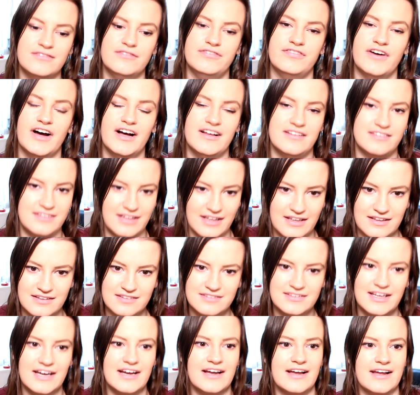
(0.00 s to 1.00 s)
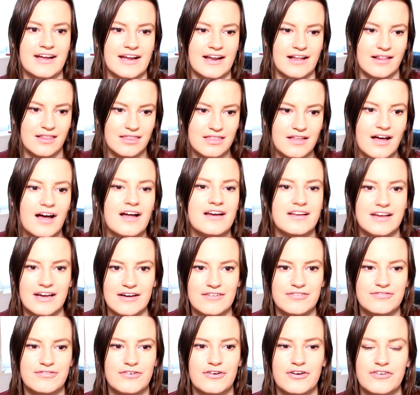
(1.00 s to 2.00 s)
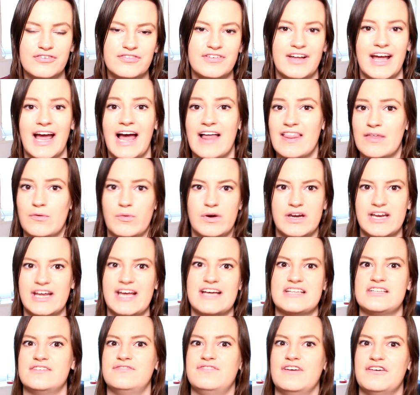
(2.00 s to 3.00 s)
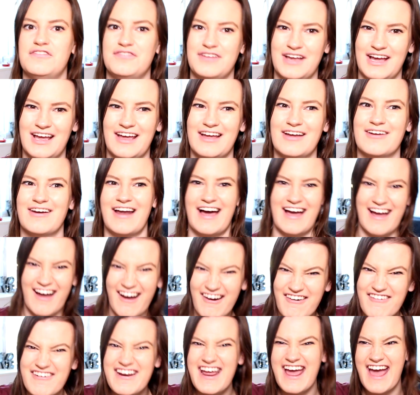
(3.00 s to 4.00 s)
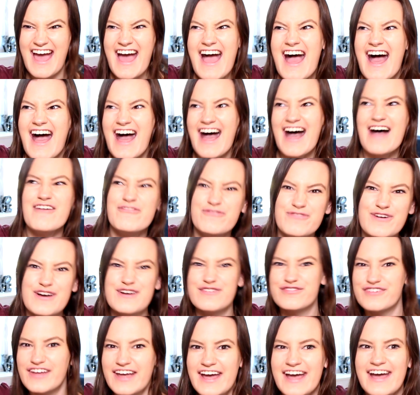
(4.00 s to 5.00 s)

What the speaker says: first gear, second gear, third gear, fourth gear, and then when you get to fifth gear you're like, oh yeah, fifth